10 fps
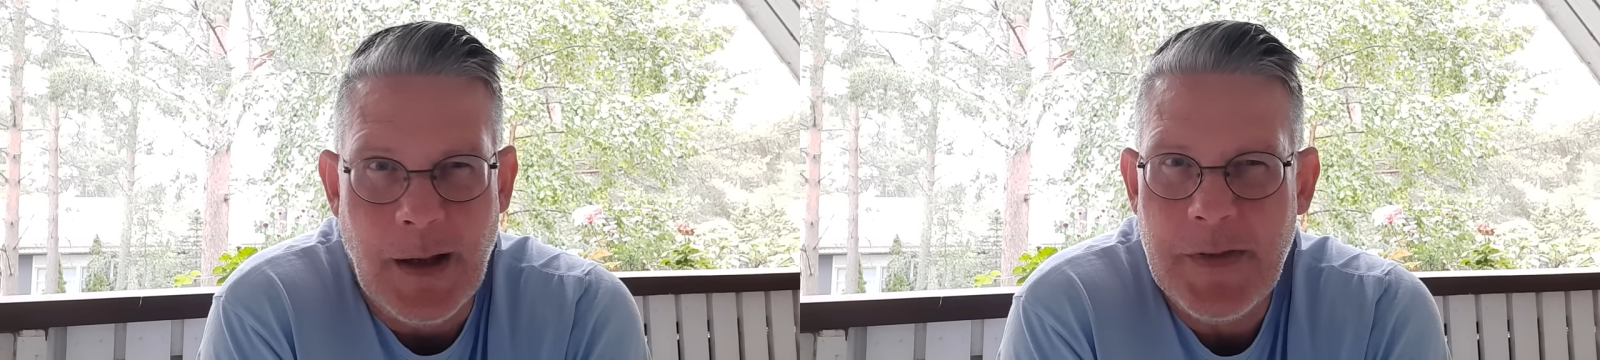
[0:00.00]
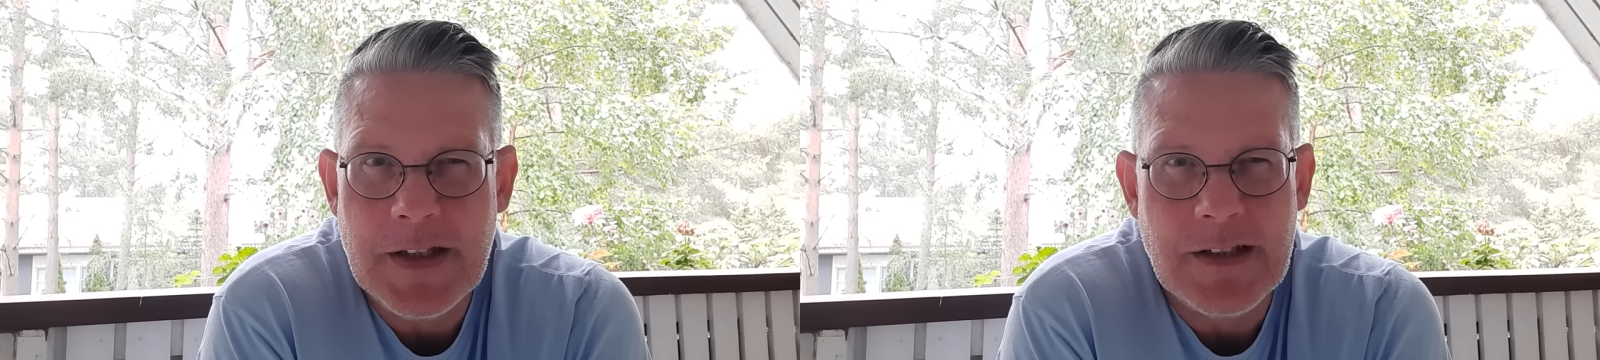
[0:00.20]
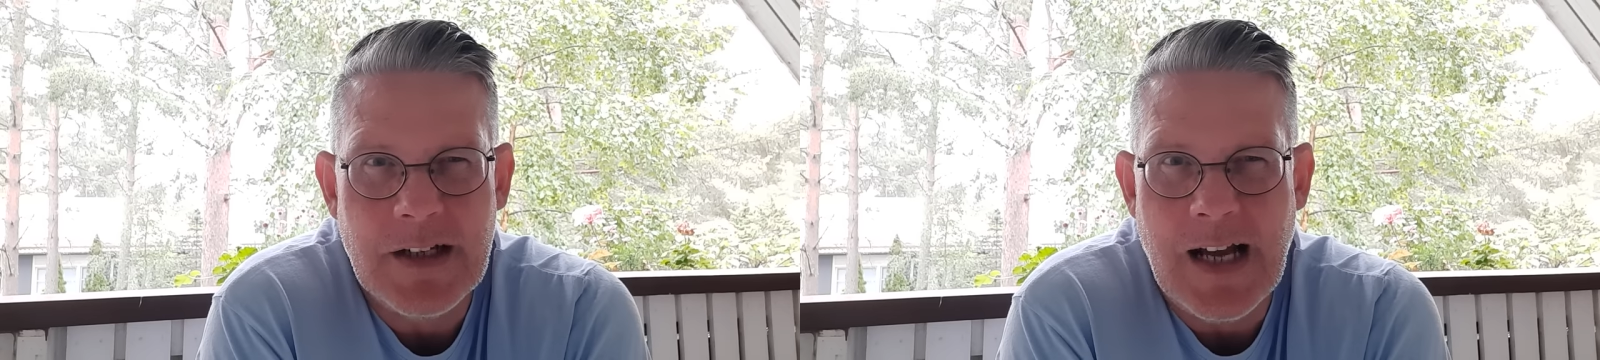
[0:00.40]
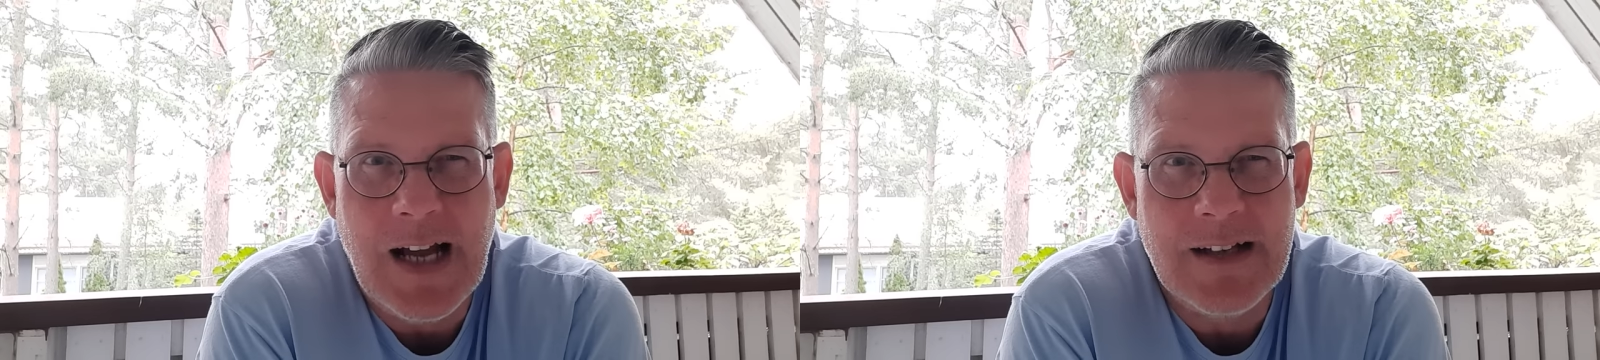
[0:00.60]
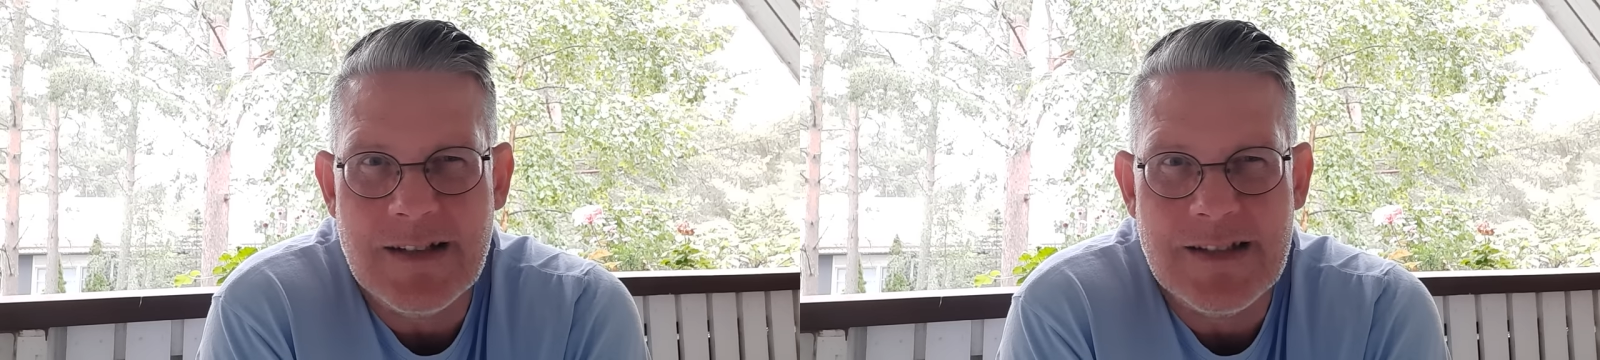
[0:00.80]
think
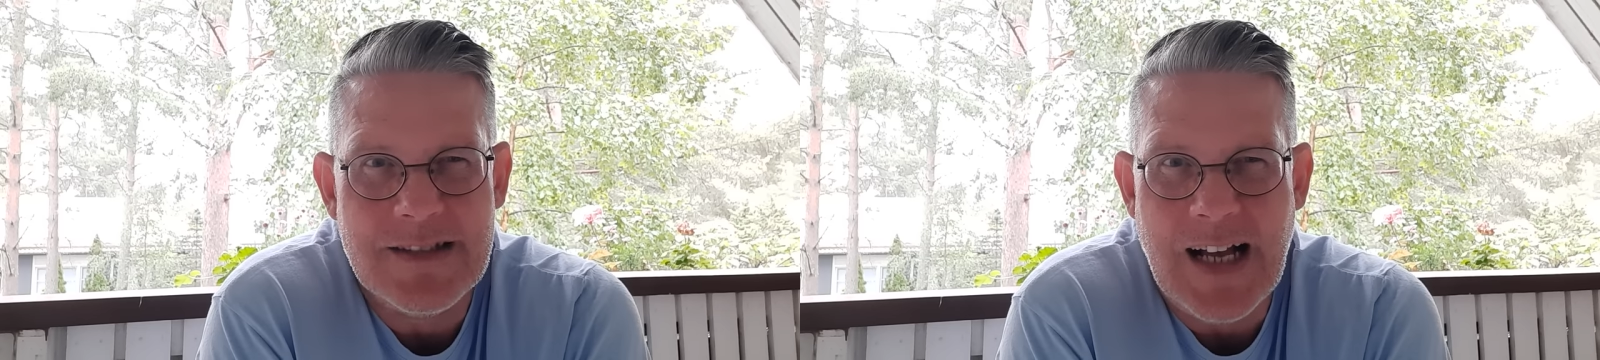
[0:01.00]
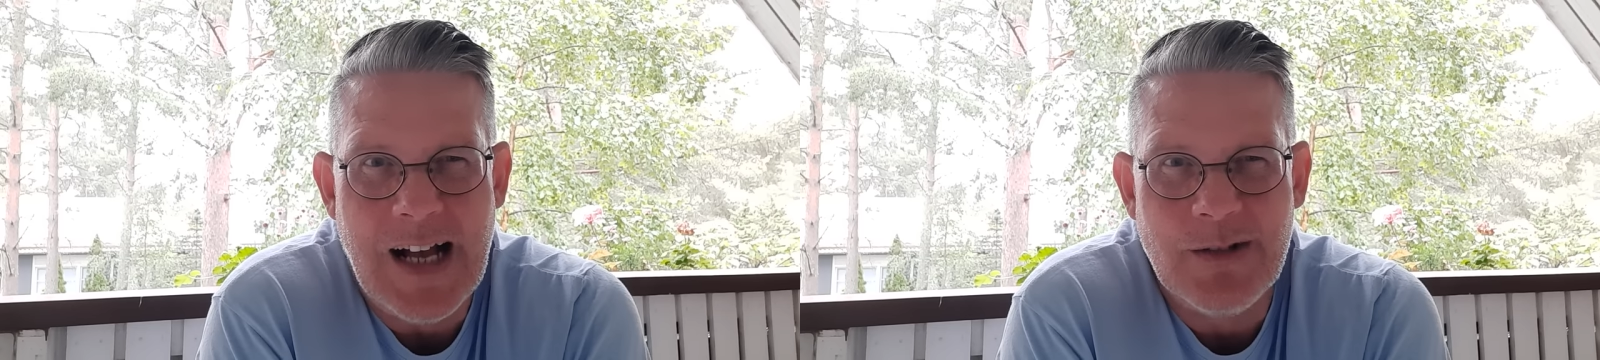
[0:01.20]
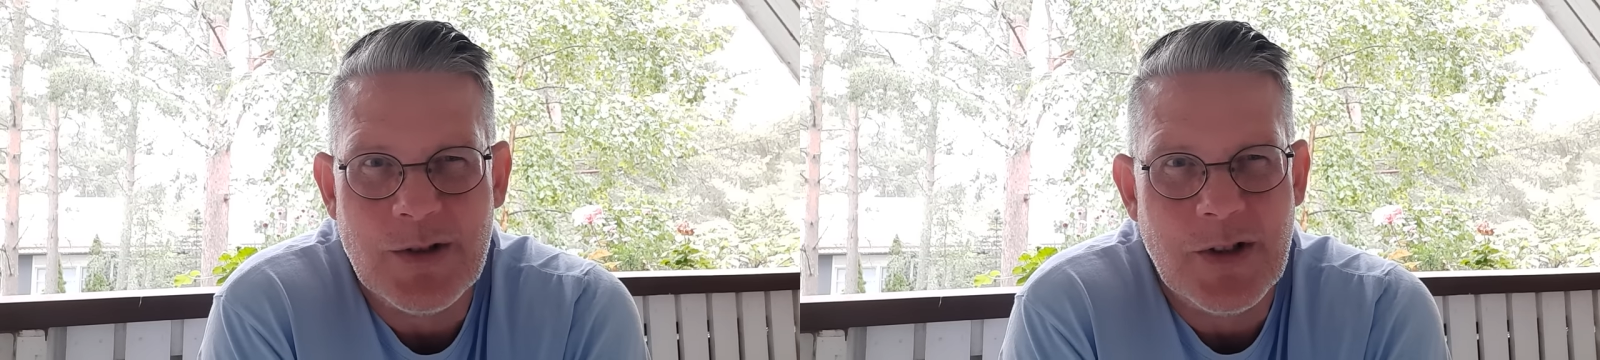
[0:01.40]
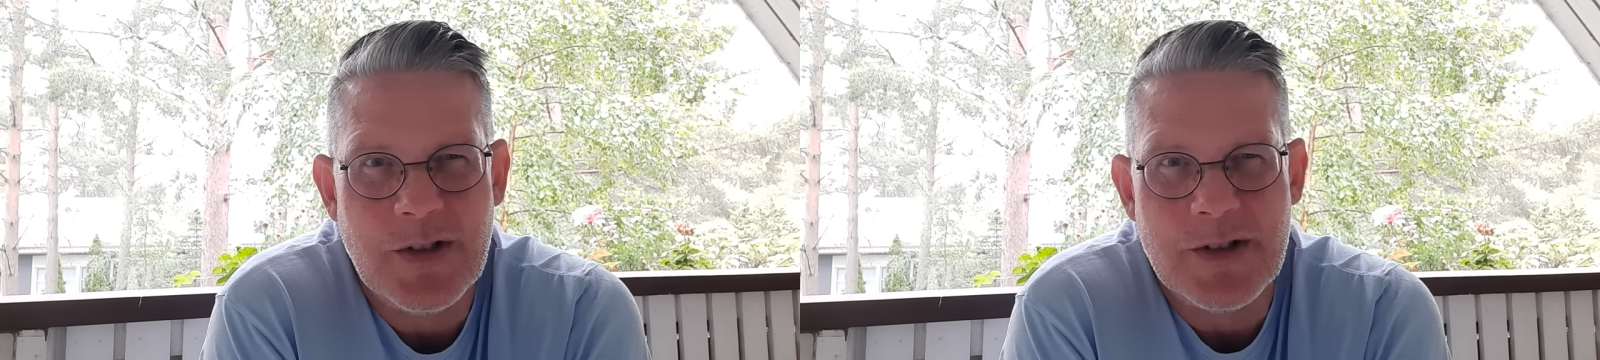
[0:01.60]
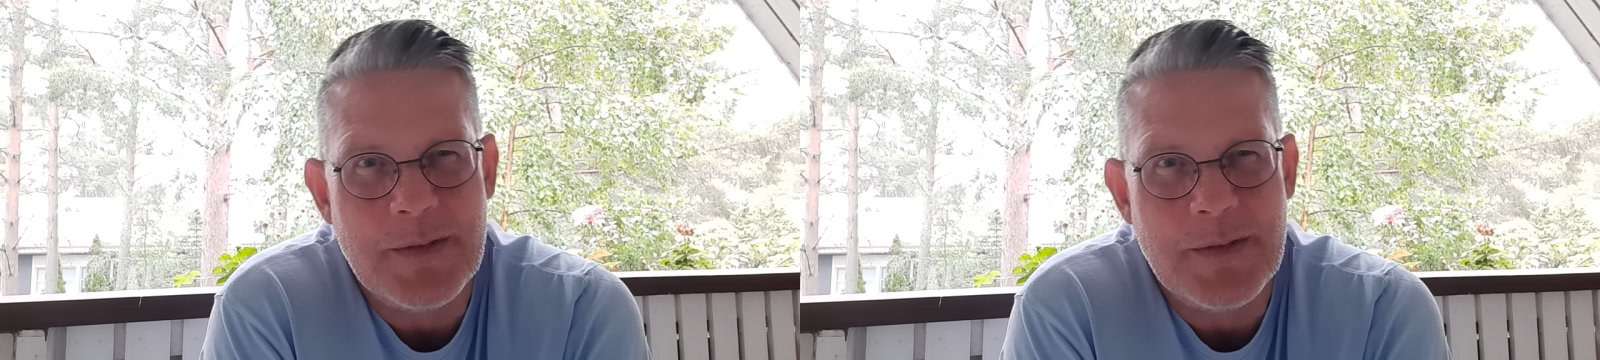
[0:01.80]
Al Gore,